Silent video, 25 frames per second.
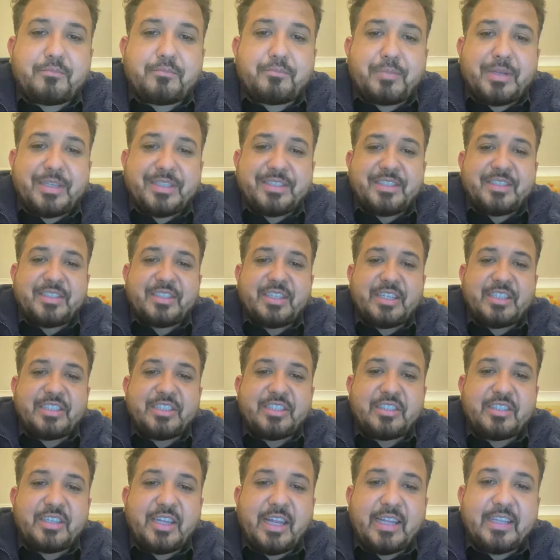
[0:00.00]

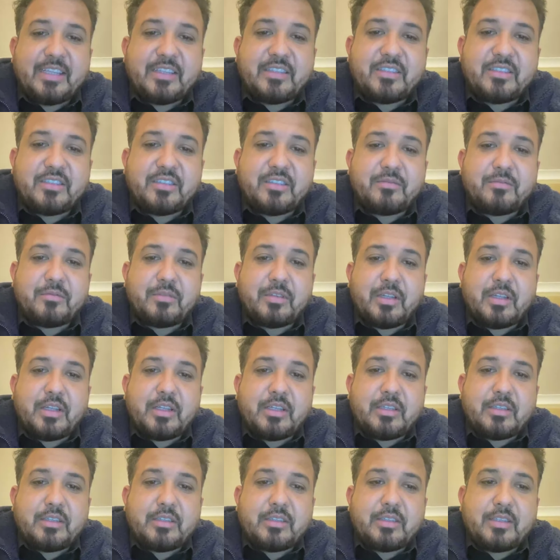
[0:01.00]
presentation, and
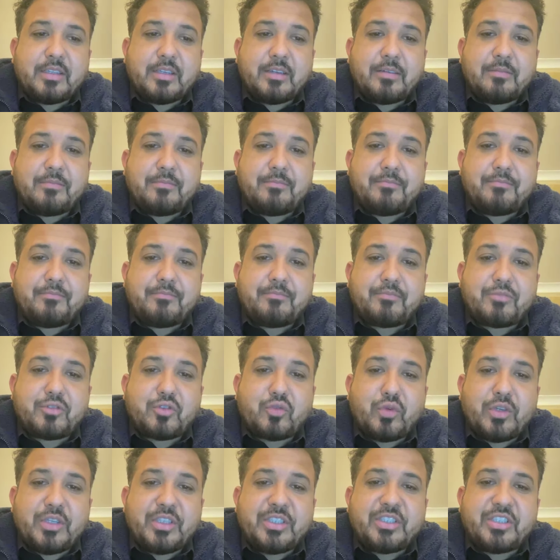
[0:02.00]
the
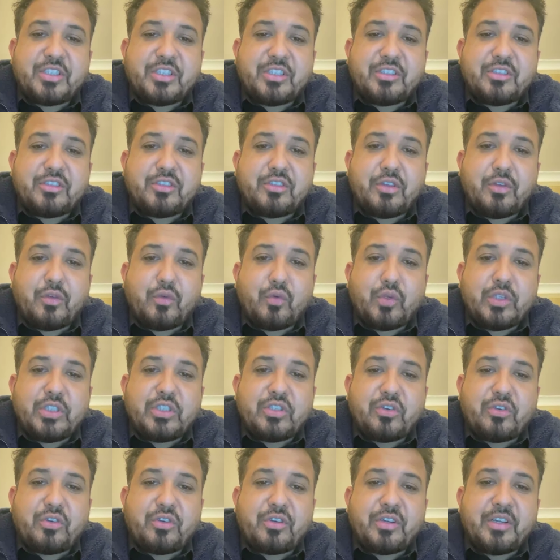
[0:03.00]
questions
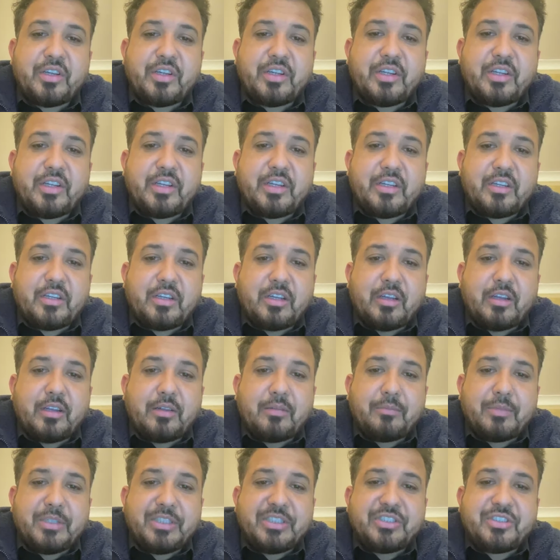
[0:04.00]
which are
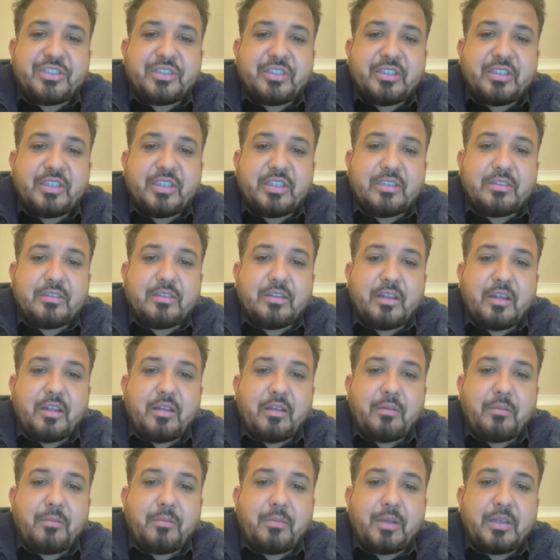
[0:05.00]
mentioned in
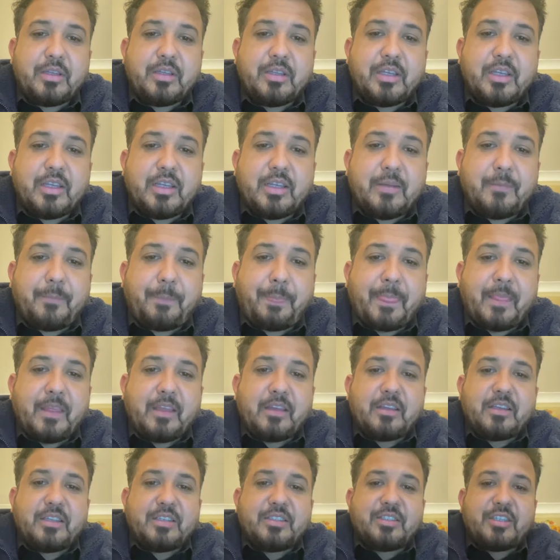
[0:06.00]
my
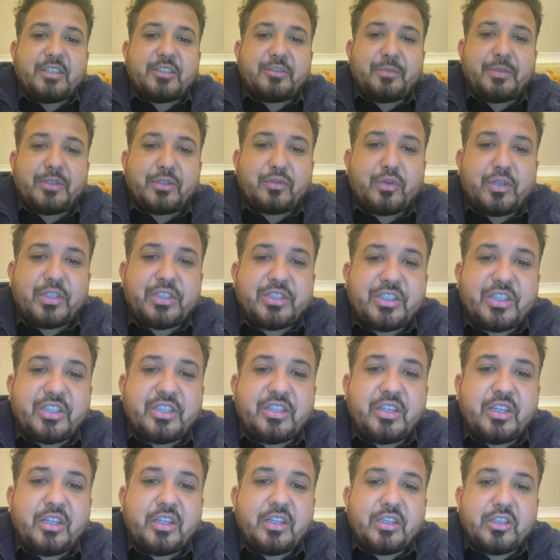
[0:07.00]
assessment
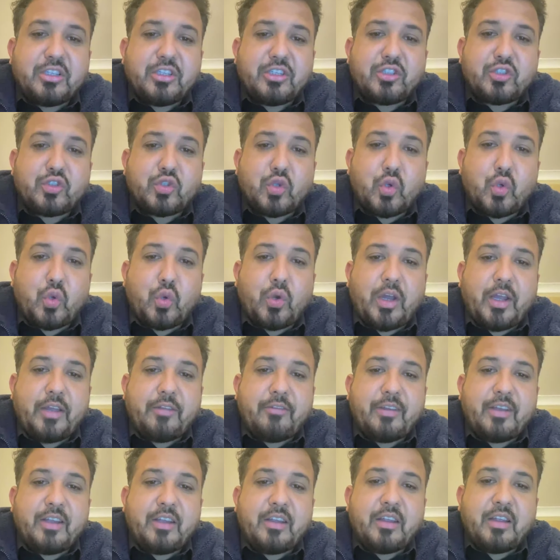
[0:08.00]
question. So I
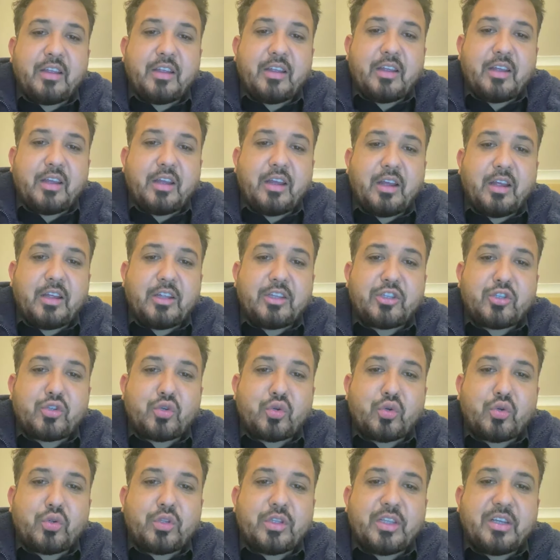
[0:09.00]
will
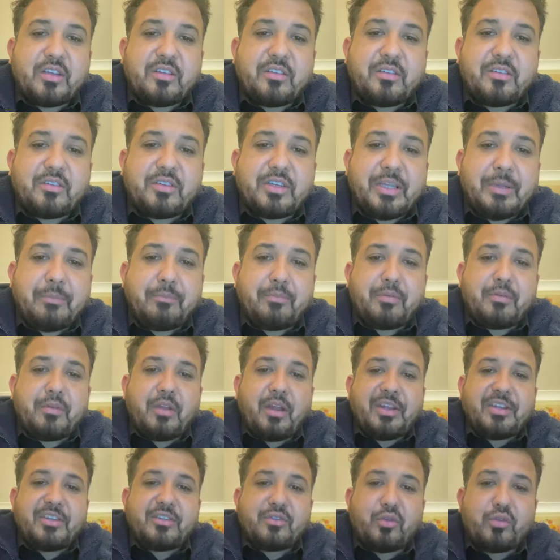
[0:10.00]
throw the deep
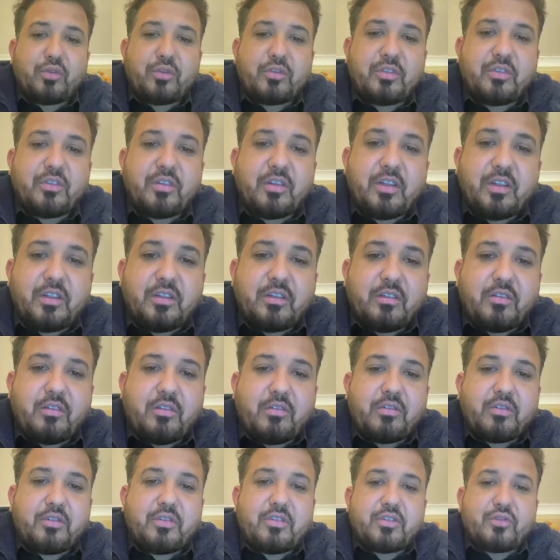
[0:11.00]
light on
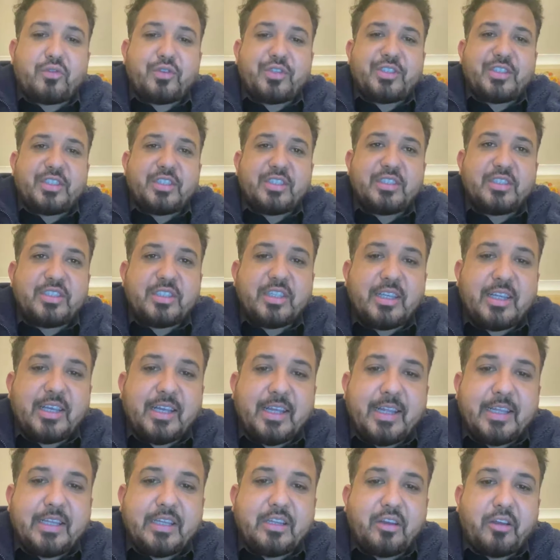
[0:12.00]
all the questions,
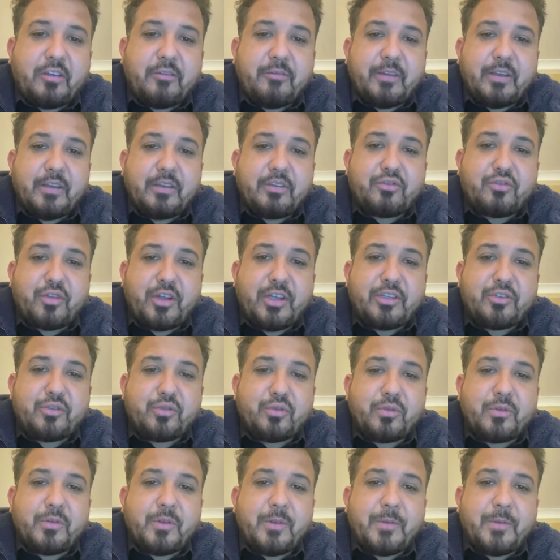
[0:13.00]
and I will try to